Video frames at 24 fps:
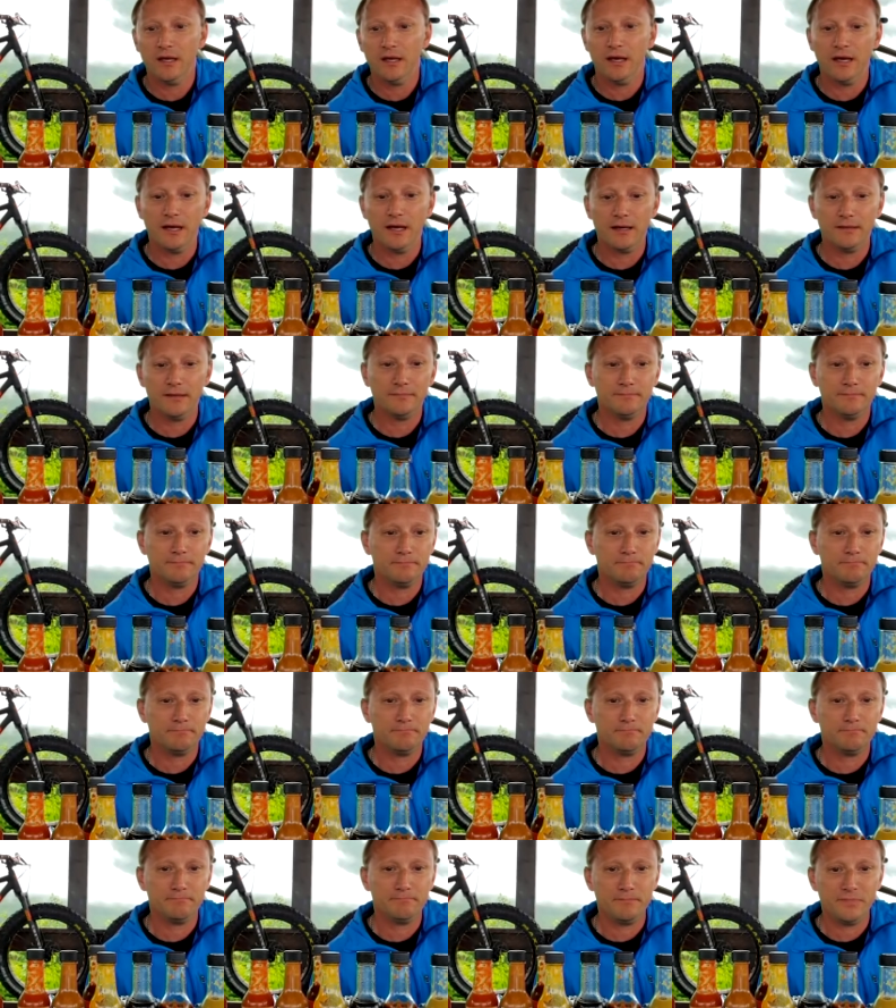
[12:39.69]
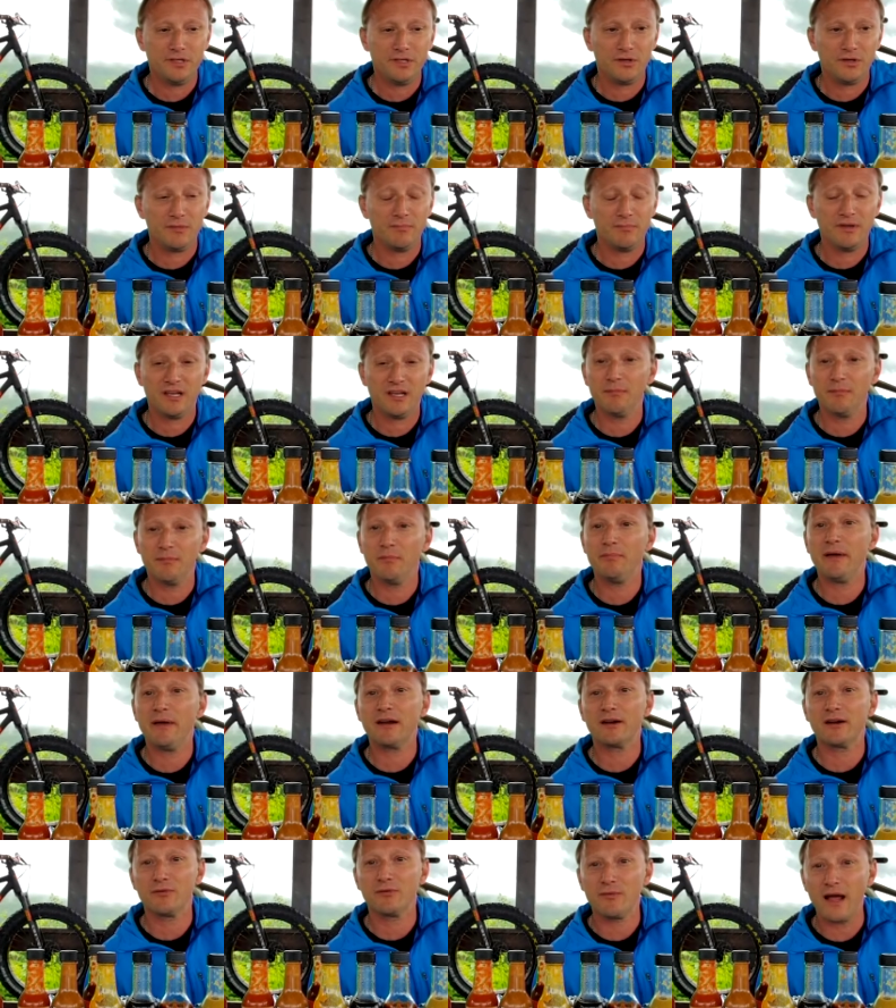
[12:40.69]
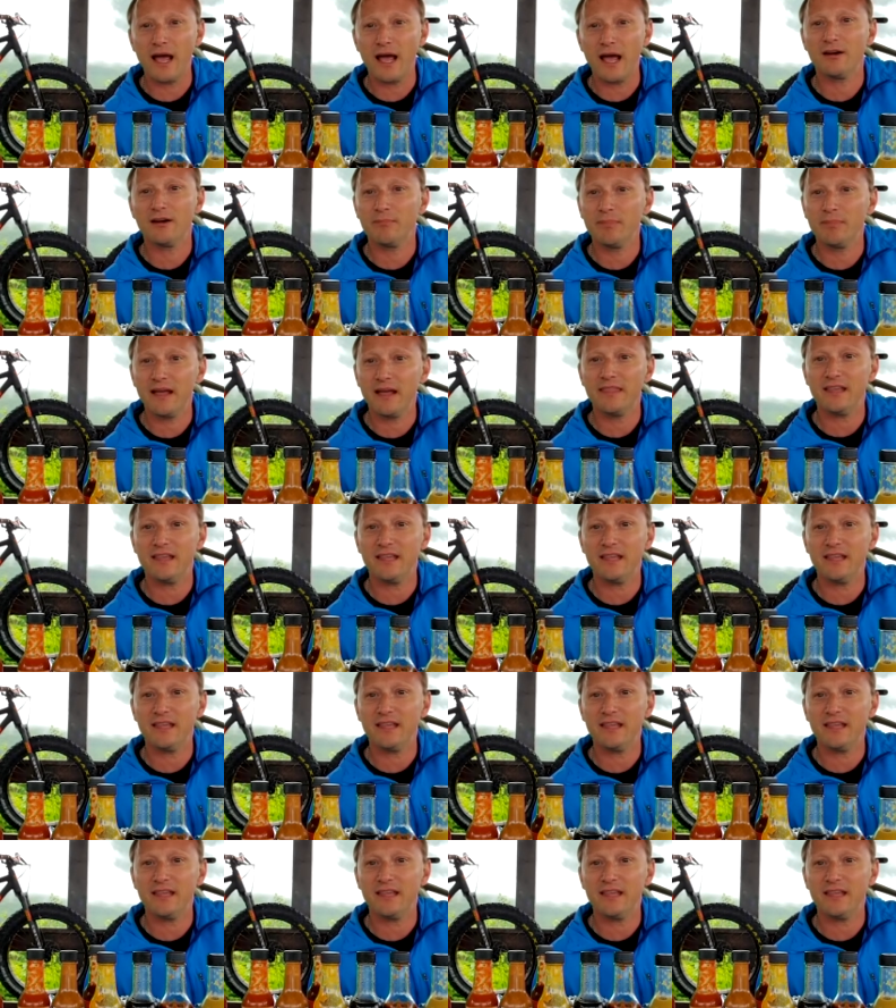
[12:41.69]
uh, can become a better rider by the